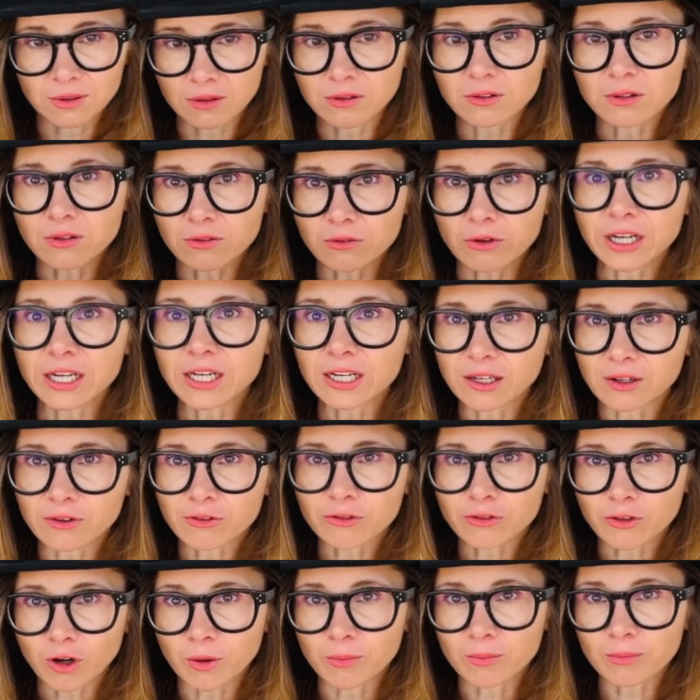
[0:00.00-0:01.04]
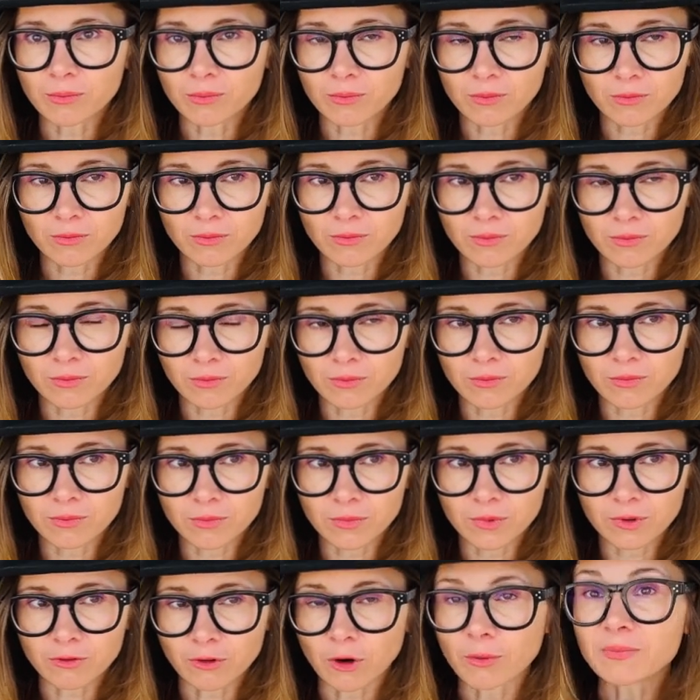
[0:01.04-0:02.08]
the reading
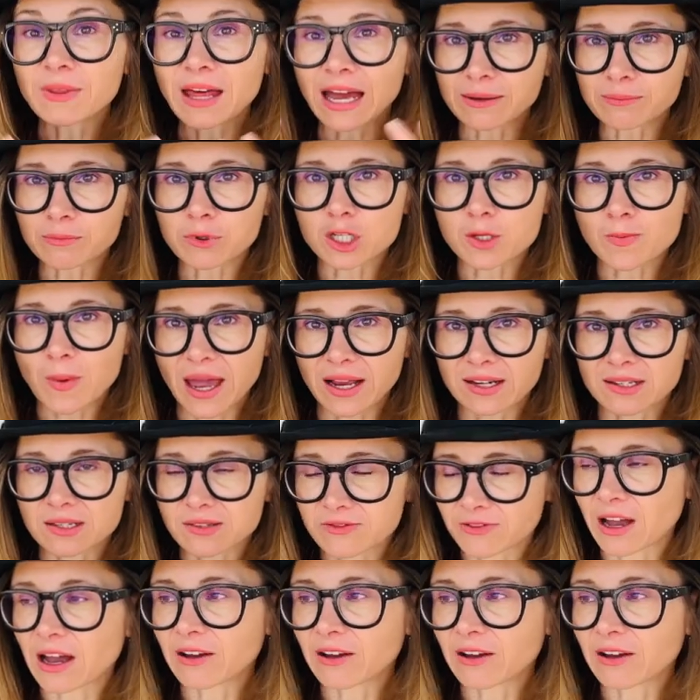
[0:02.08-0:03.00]
from that perspective.